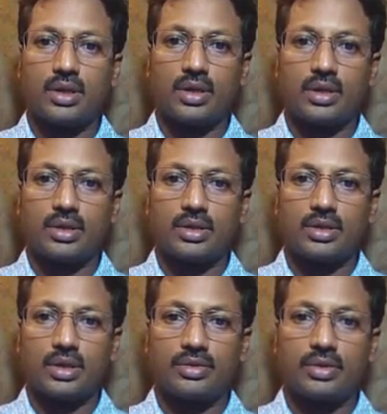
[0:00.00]
and other
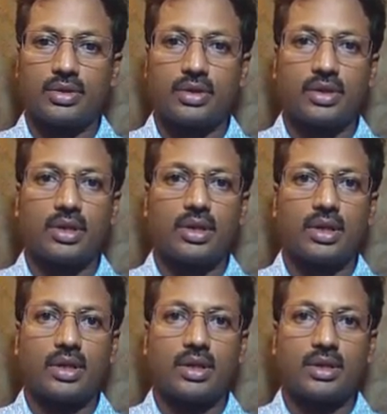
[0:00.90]
stuffs.
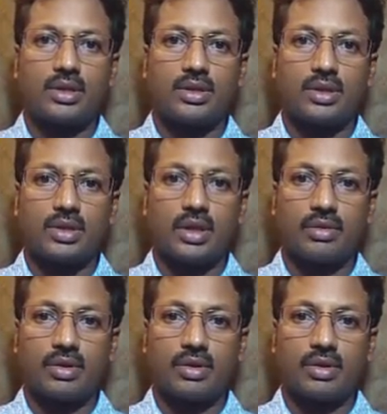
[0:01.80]
Just